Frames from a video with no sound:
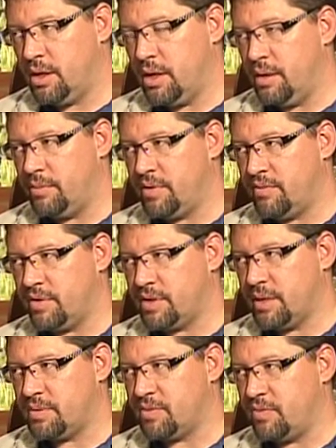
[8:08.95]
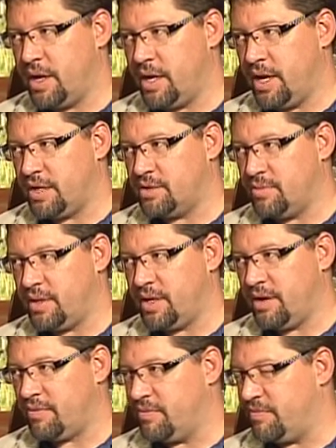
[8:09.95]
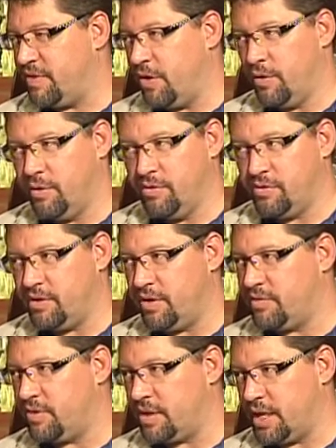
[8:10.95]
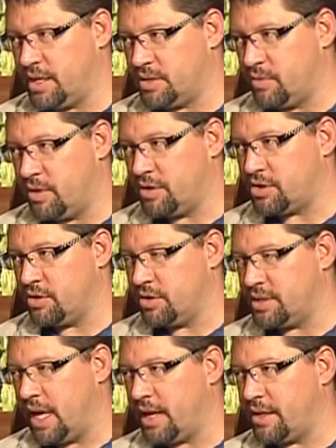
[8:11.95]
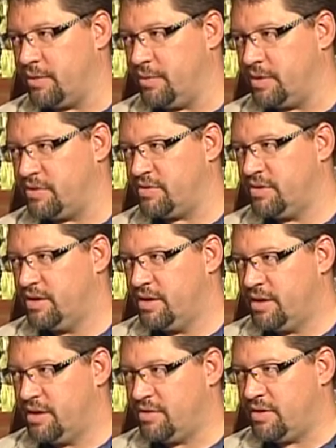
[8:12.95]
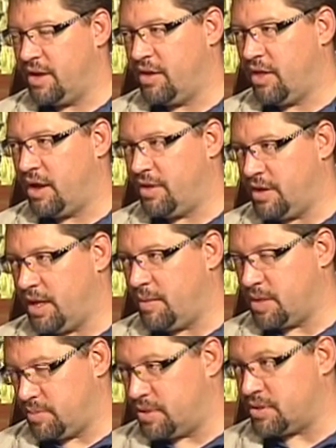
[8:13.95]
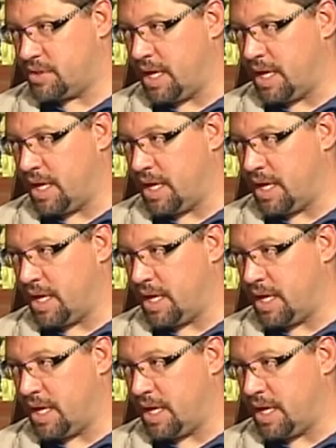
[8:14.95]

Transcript: Uh, different types of radiation, we think, from phones and different things. We're not sure exactly what's done a lot of the damage, but there's